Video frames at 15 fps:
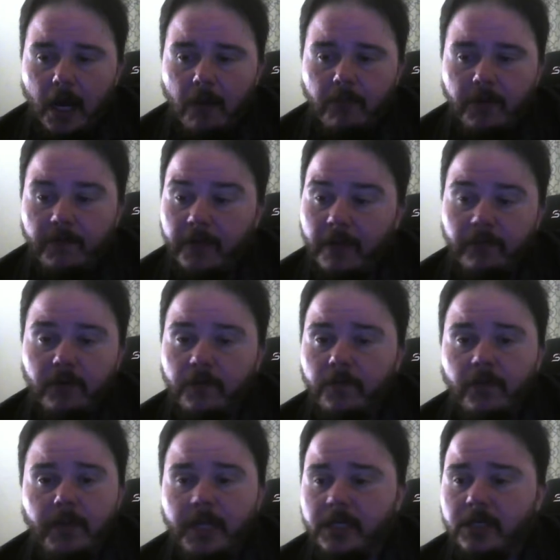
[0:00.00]
Um, if you have
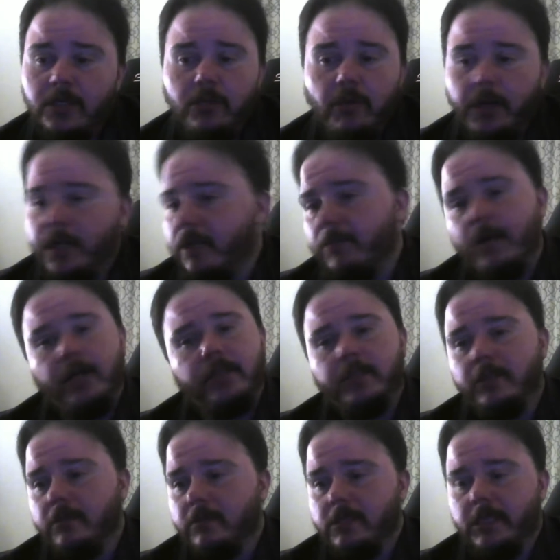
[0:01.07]
their information, you want to
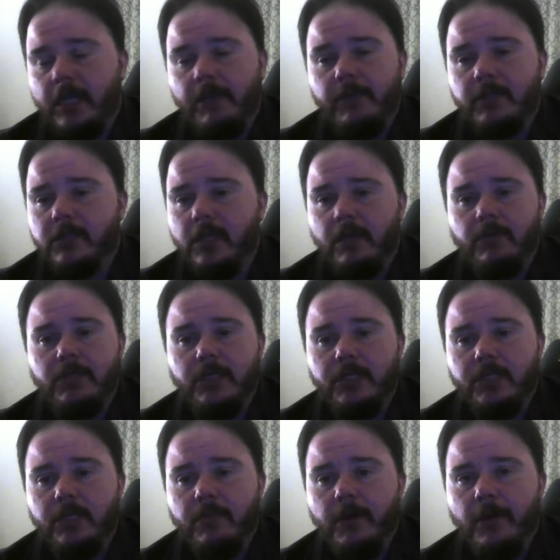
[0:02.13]
inbox it, scamming
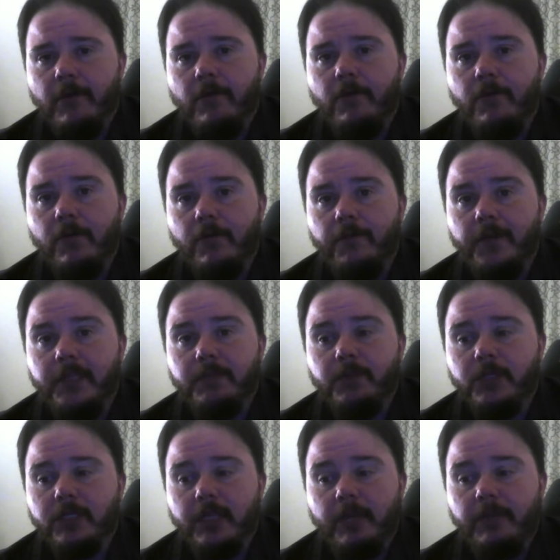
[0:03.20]
scammers at Gmail or
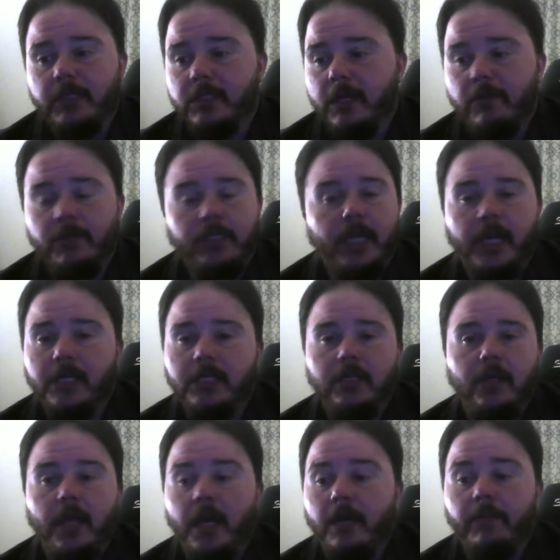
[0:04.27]
Facebook scamming scammers
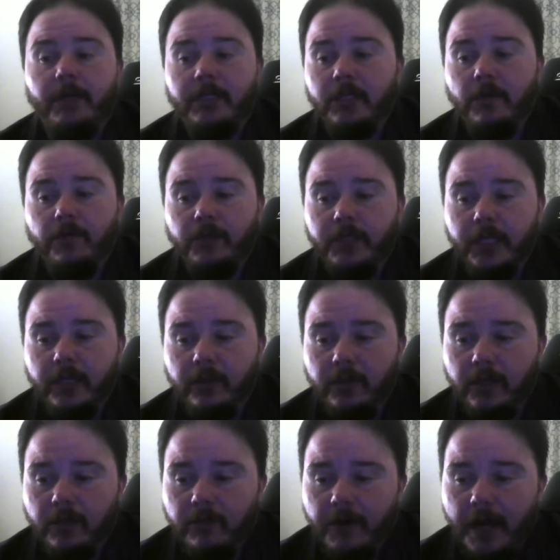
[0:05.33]
action. Anna and myself will take
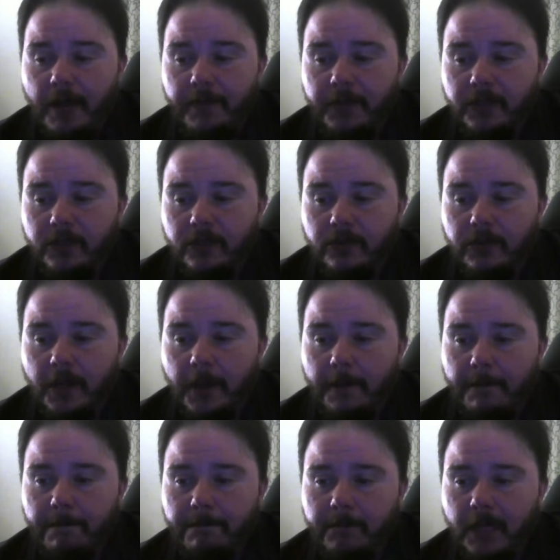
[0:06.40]
a look. We're happy to do
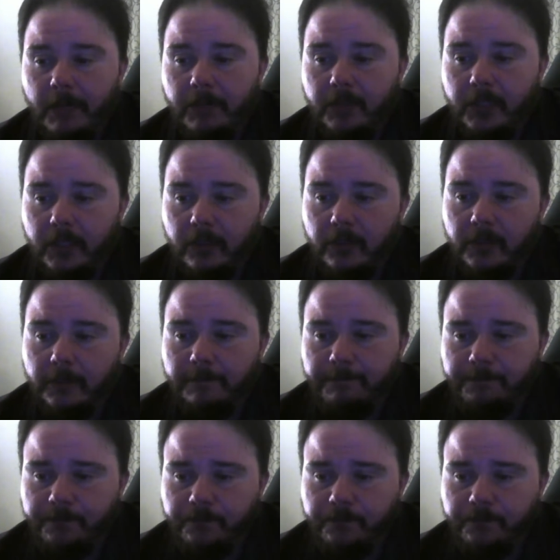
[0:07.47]
that. Happy to take a look.